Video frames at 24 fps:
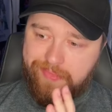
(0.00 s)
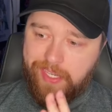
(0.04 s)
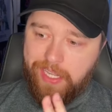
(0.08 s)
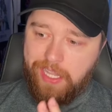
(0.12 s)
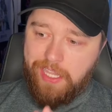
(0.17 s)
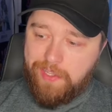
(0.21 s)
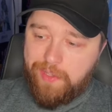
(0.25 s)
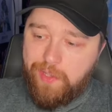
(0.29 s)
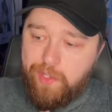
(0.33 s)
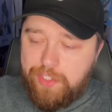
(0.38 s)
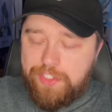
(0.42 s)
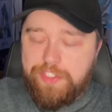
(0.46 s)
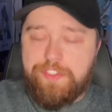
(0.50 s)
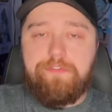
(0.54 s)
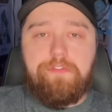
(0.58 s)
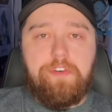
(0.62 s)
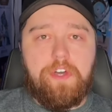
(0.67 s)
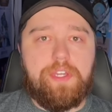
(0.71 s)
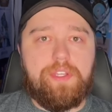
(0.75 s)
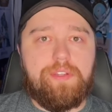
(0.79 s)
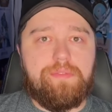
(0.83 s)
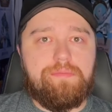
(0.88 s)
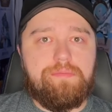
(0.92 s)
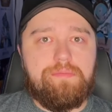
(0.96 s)
it looks
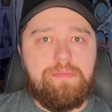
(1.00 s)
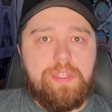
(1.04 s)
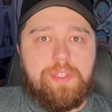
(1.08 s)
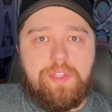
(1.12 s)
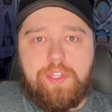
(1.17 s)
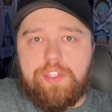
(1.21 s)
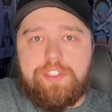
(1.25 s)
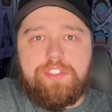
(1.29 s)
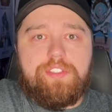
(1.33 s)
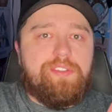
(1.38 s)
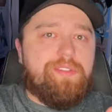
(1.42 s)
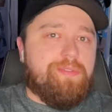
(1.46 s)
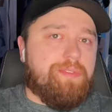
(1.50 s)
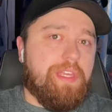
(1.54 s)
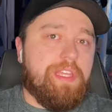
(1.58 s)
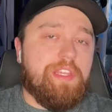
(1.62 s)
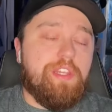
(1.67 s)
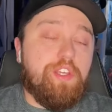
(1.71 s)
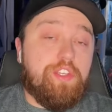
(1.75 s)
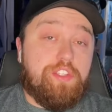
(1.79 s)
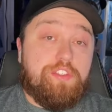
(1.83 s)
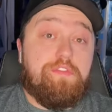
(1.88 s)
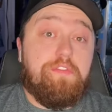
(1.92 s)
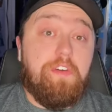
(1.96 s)
fun. It looks it
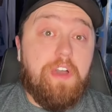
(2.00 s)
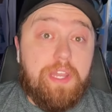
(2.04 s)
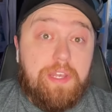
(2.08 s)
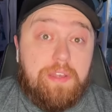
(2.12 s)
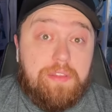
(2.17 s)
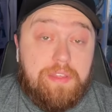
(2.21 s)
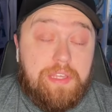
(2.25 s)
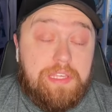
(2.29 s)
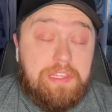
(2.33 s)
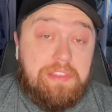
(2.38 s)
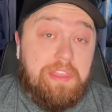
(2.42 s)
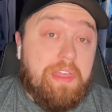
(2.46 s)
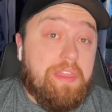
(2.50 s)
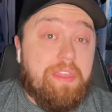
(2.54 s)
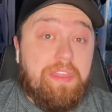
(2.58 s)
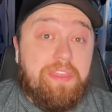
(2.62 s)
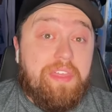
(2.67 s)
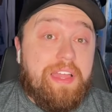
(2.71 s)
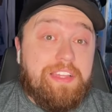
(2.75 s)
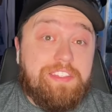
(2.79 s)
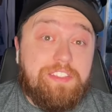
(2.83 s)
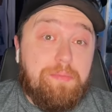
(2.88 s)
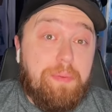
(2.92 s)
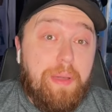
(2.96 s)
looks fun. Like that,
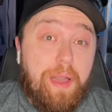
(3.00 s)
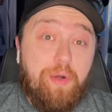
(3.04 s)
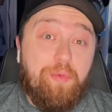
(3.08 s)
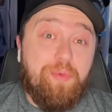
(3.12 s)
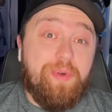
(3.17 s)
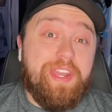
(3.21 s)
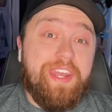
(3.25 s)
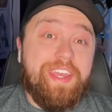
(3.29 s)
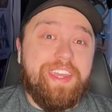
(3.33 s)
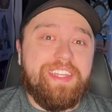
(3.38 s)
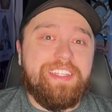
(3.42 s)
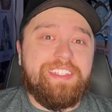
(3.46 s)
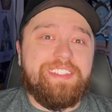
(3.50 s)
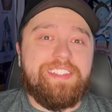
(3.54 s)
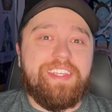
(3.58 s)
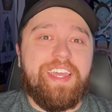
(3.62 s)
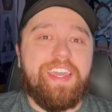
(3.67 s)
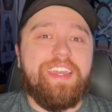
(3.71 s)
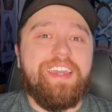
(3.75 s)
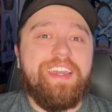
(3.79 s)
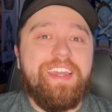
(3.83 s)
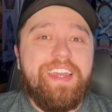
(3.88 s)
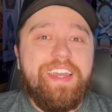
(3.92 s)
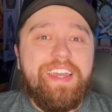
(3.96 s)
that's about what I can
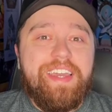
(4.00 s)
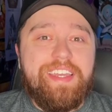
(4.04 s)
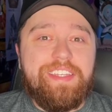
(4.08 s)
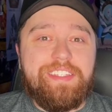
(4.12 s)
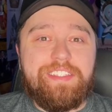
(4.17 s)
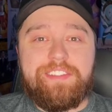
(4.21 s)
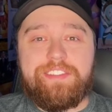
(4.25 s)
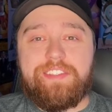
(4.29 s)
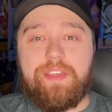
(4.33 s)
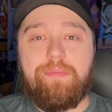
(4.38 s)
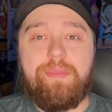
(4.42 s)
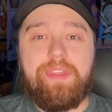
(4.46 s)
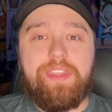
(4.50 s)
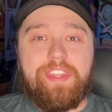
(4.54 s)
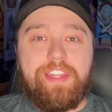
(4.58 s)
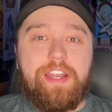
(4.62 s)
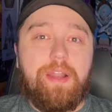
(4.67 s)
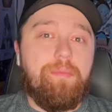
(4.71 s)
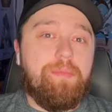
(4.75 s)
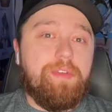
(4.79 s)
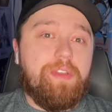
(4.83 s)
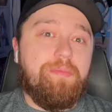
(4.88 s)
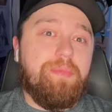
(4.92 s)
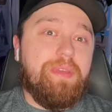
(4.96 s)
say. Is it something that
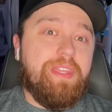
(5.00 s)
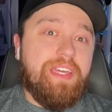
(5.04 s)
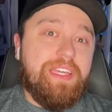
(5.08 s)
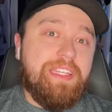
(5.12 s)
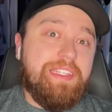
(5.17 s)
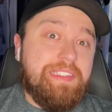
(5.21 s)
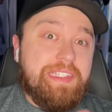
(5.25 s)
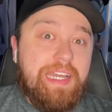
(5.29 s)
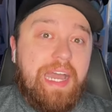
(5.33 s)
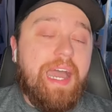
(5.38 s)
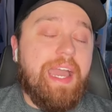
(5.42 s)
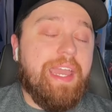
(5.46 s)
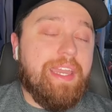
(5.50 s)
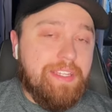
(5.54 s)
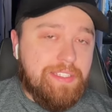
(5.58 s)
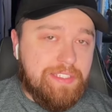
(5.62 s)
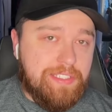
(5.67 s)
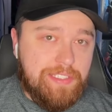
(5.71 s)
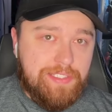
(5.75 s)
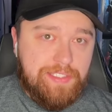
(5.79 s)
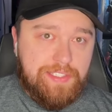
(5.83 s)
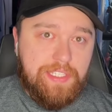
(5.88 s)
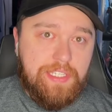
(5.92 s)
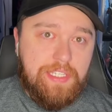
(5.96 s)
I'm gonna be like dying
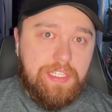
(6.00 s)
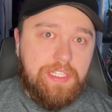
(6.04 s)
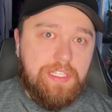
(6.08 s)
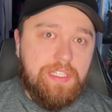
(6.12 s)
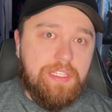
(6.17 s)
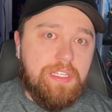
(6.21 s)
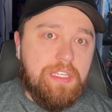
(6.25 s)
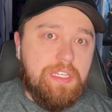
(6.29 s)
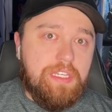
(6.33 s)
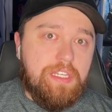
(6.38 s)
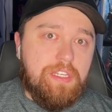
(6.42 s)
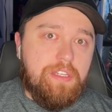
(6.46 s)
to see?